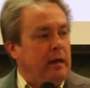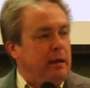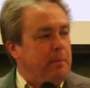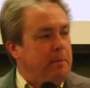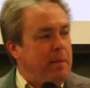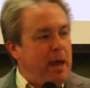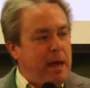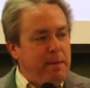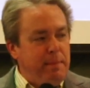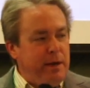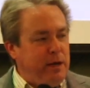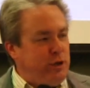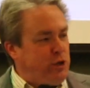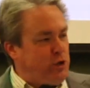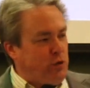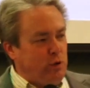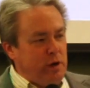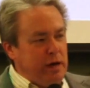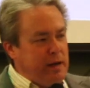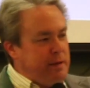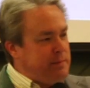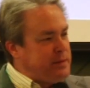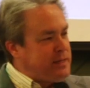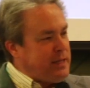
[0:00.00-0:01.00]
Maybe
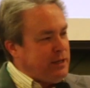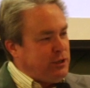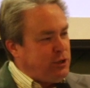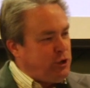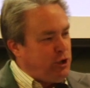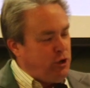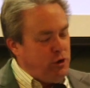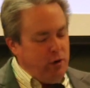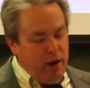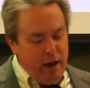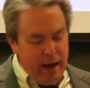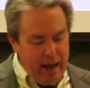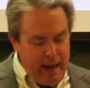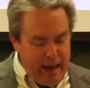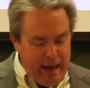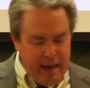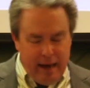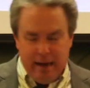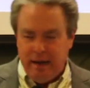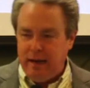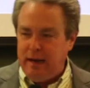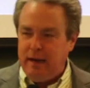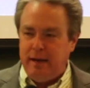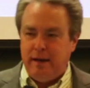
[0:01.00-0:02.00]
dreams that you
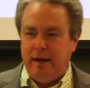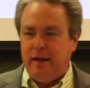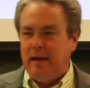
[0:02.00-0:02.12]
had and,